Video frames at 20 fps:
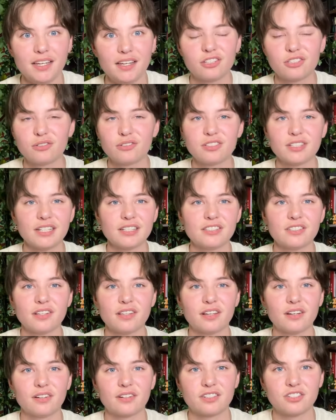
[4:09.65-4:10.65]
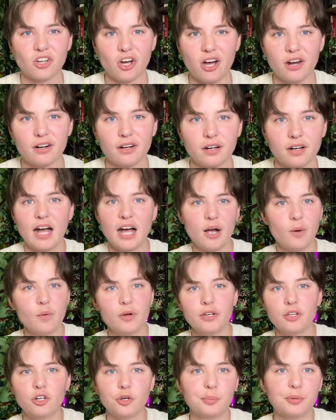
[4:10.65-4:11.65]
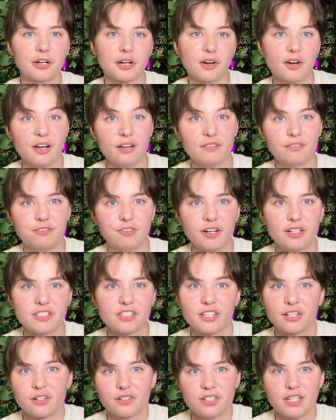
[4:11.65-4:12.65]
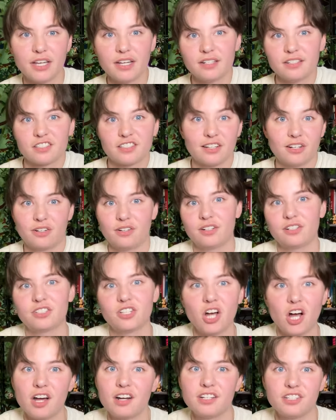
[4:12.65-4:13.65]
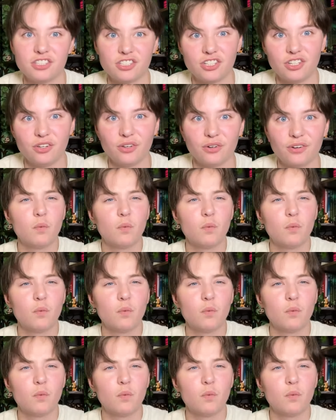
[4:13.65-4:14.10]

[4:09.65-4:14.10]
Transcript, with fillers: Cuz who says to their daughter, "I want you to bring around friends that are 10s that are as hot as you."